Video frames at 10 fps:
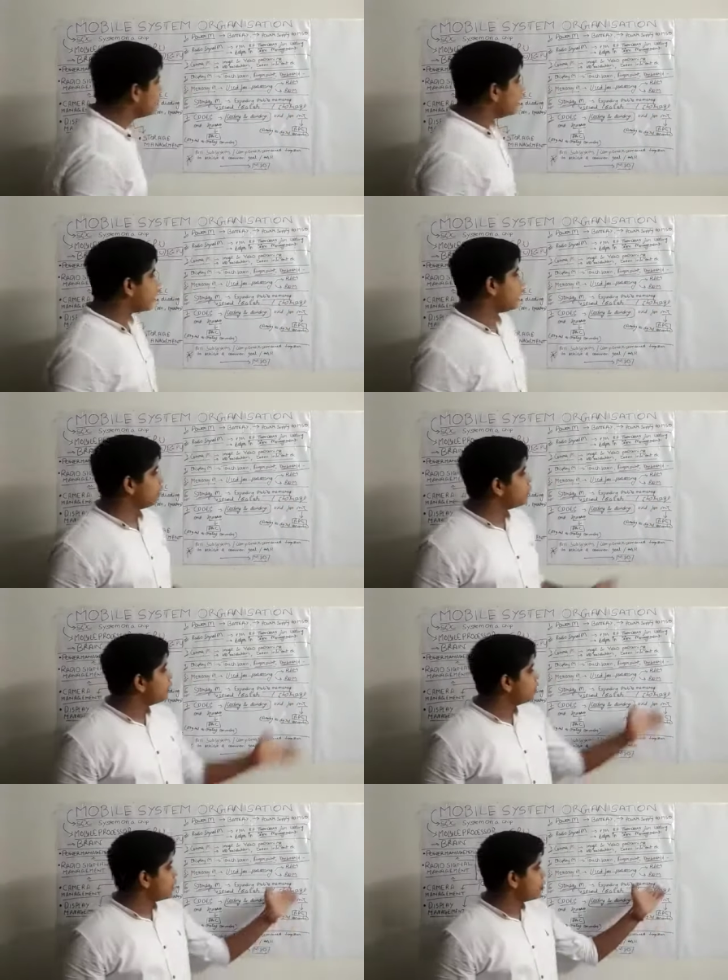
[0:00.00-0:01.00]
And
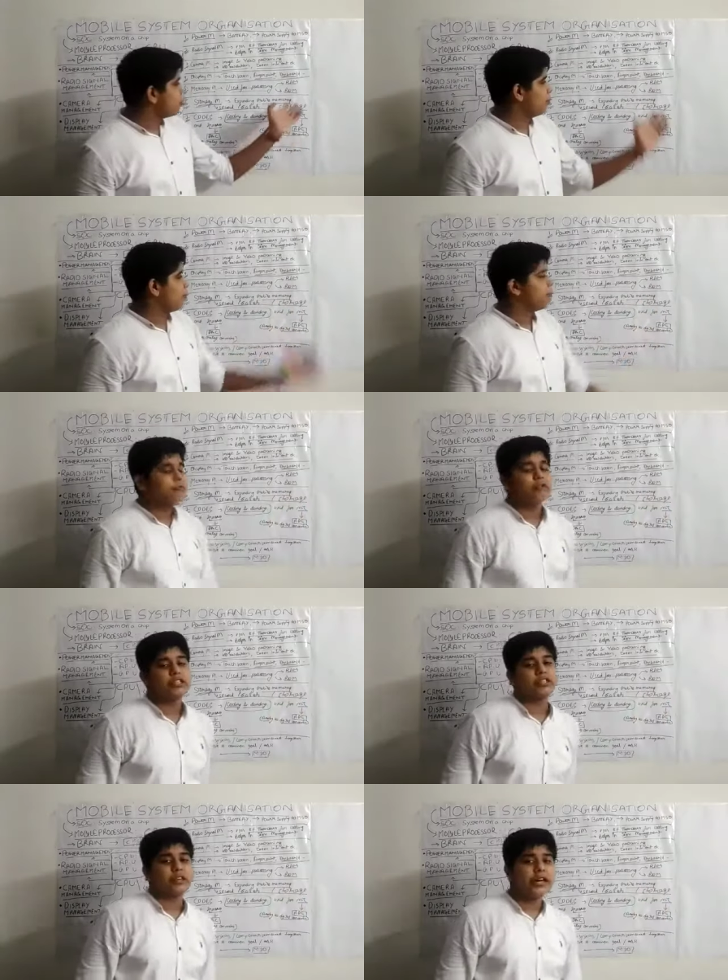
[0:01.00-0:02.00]
ROM, which
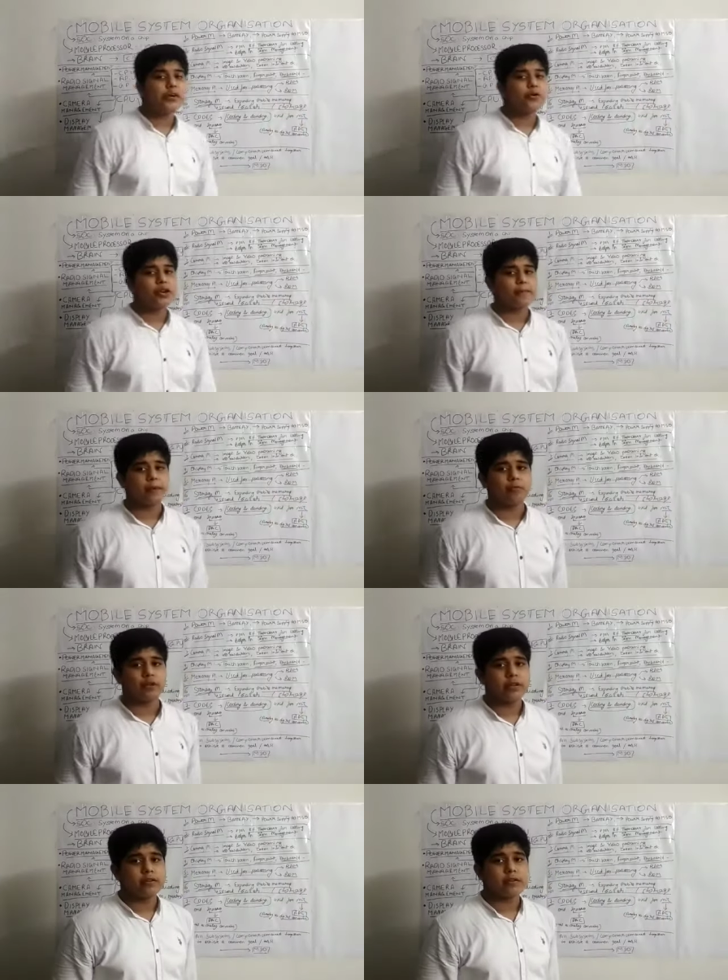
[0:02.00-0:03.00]
is read-only
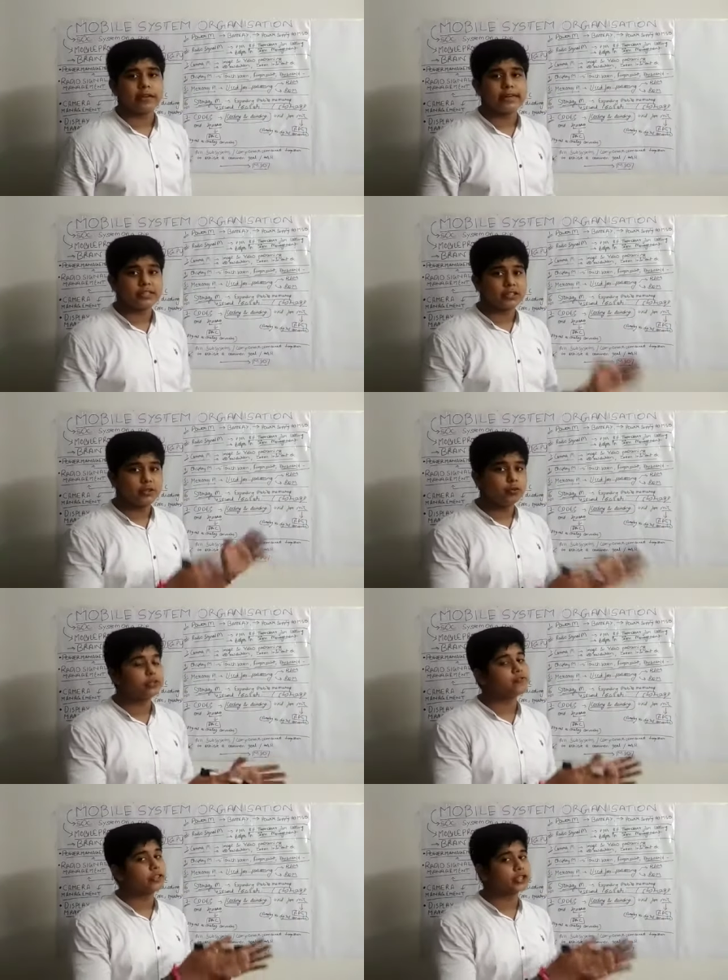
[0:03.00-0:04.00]
memory. It is
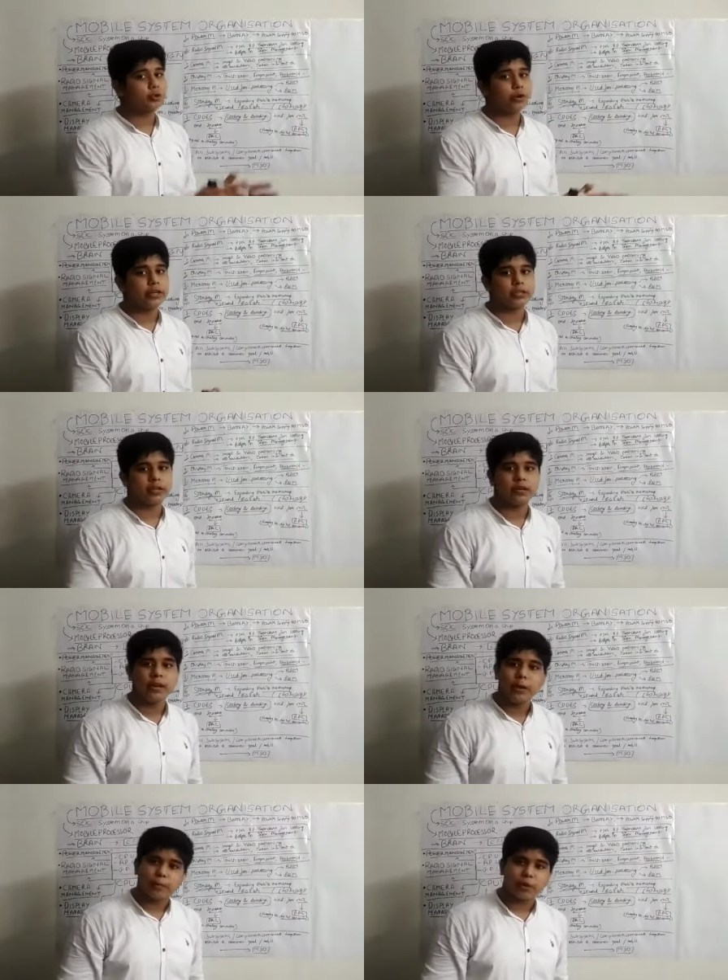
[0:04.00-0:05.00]
used for storage and
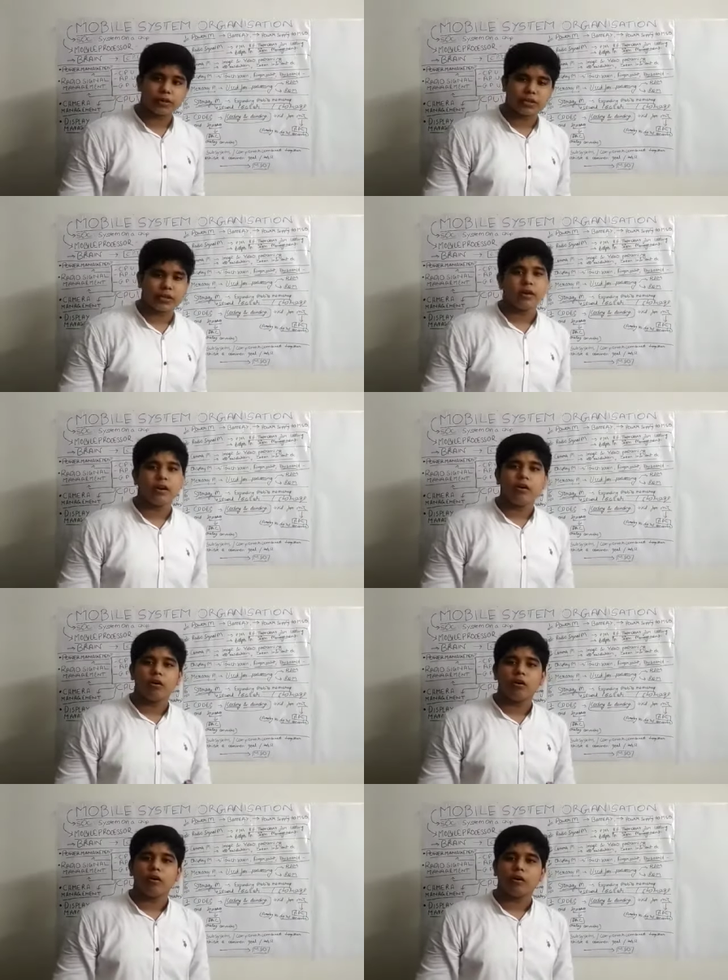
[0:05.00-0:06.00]
processing
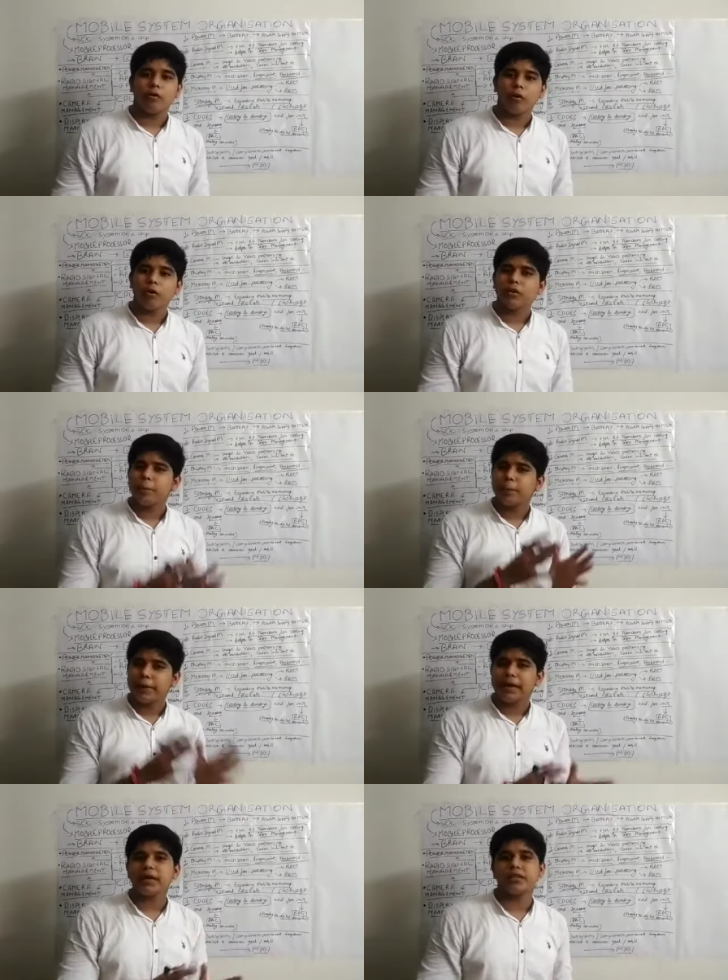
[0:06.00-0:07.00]
all the
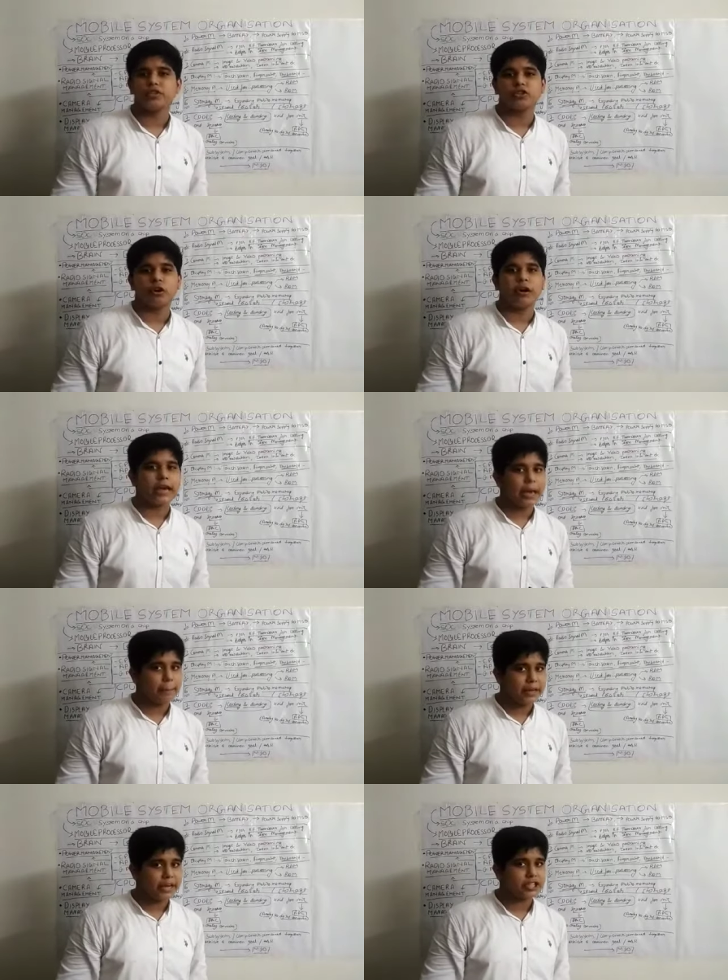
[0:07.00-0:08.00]
pre-installed
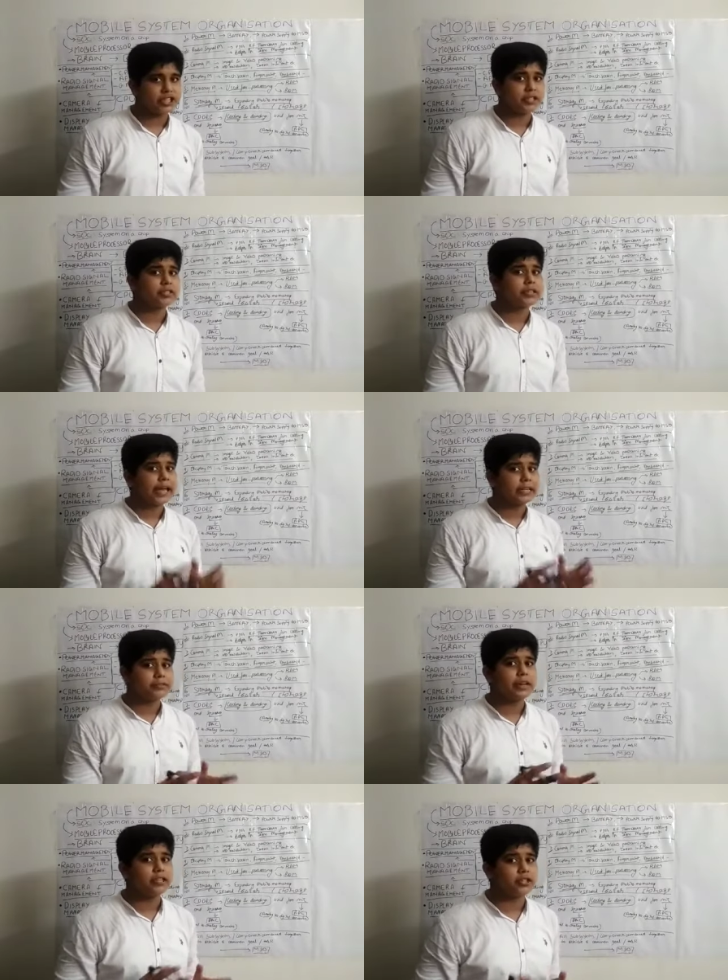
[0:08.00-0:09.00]
applications as
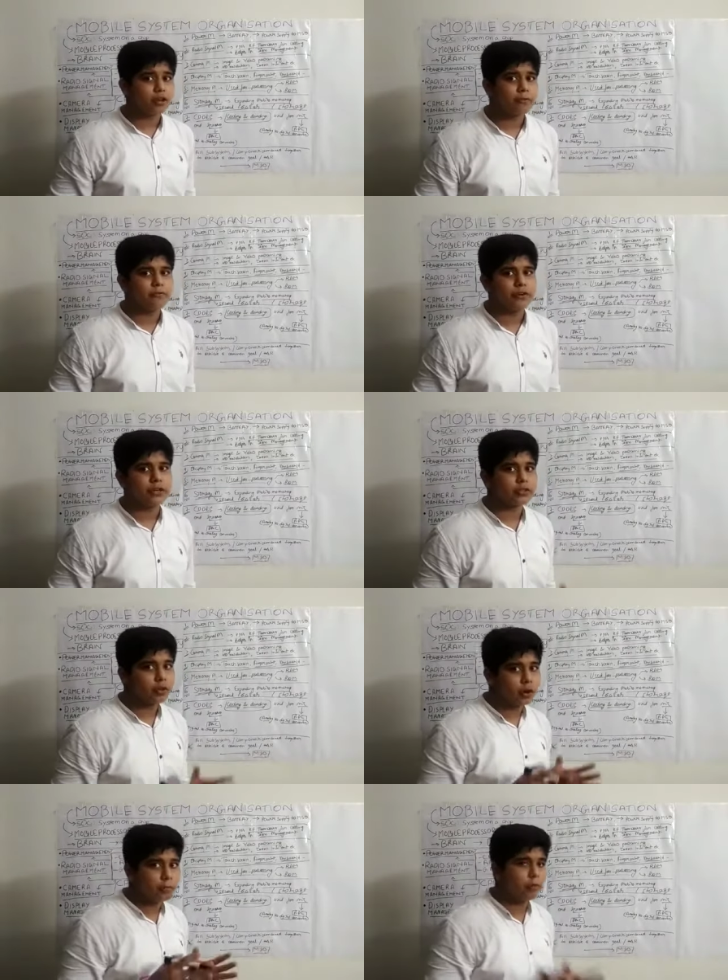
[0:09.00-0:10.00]
well as softwares
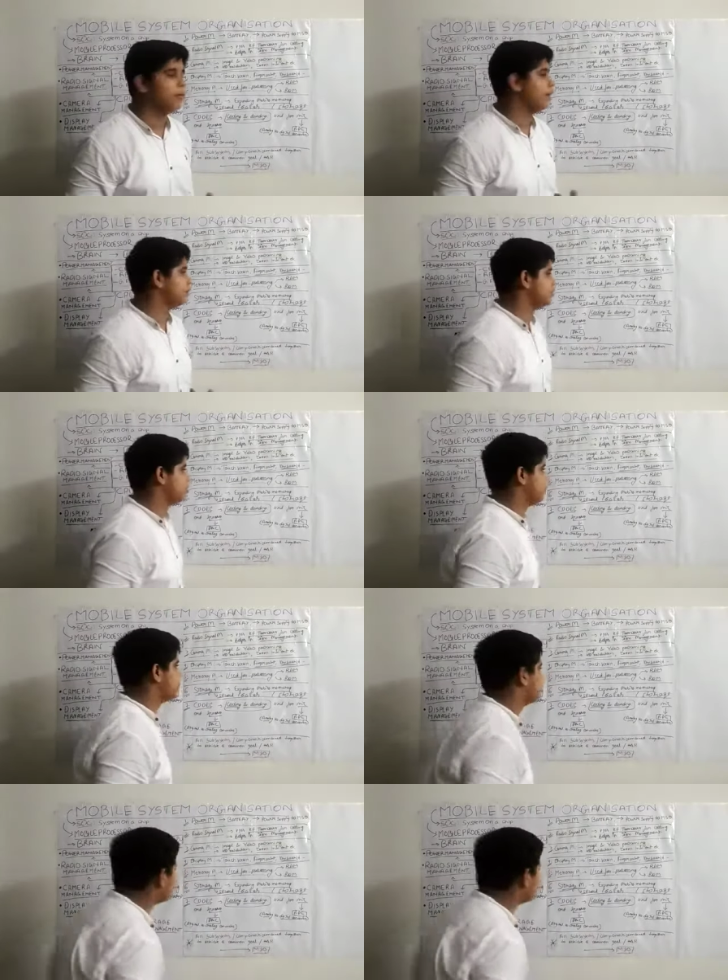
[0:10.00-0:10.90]
on mobile system.